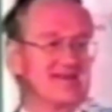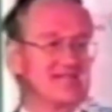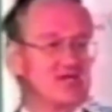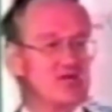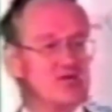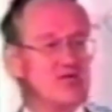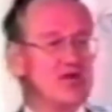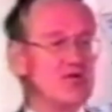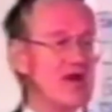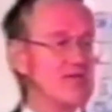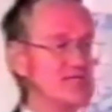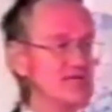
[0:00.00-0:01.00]
2
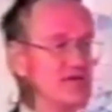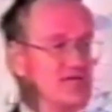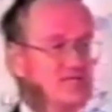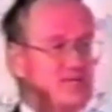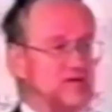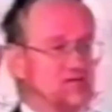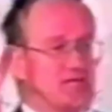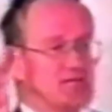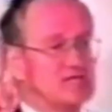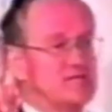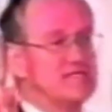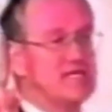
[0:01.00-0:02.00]
requirements of a conspiracy. It
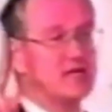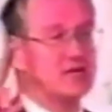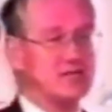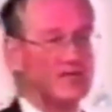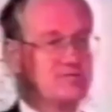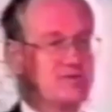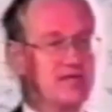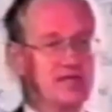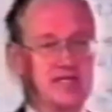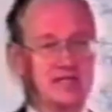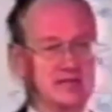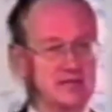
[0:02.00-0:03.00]
must be secret. It must be
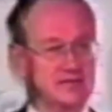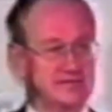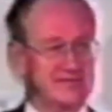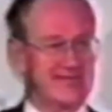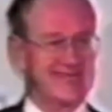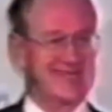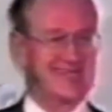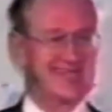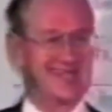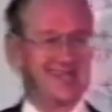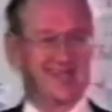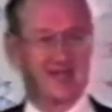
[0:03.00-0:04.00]
illegal.
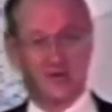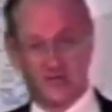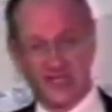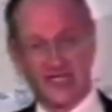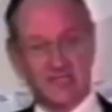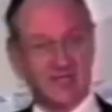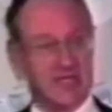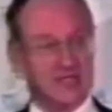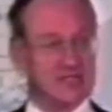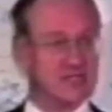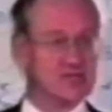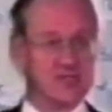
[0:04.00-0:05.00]
It was against the
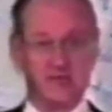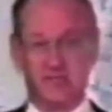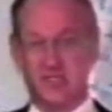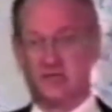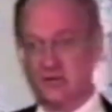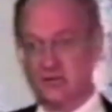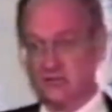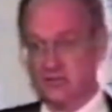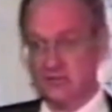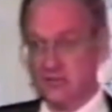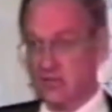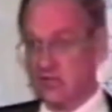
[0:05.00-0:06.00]
Constitution. It was secret.
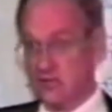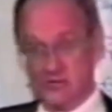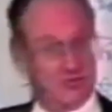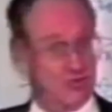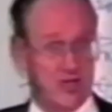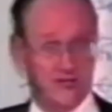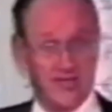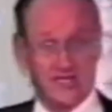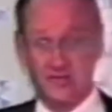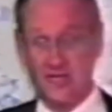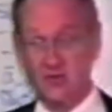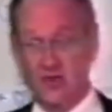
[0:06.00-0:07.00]
Qualifies in
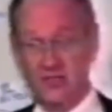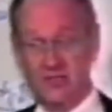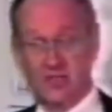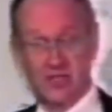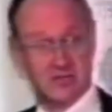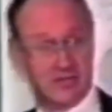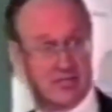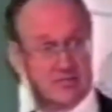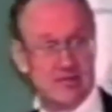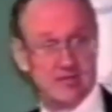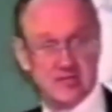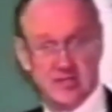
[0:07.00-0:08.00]
my book as a
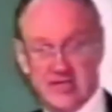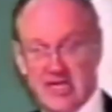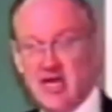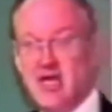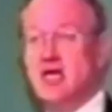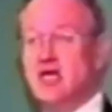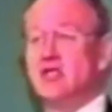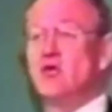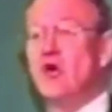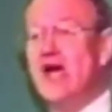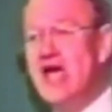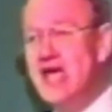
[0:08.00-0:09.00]
conspiracy. Okay. The
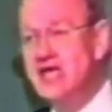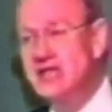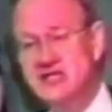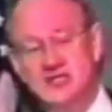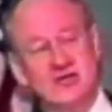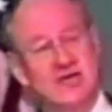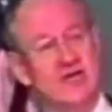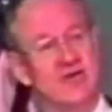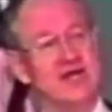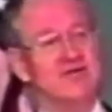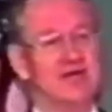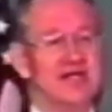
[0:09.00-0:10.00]
way that you get
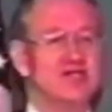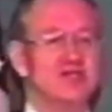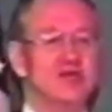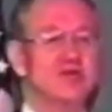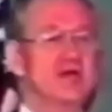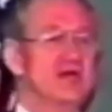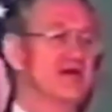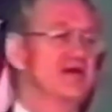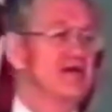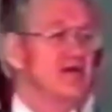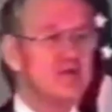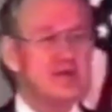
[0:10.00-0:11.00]
rid of it is you
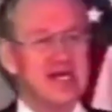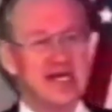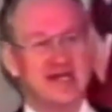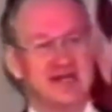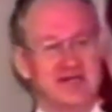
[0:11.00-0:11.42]
illuminate it.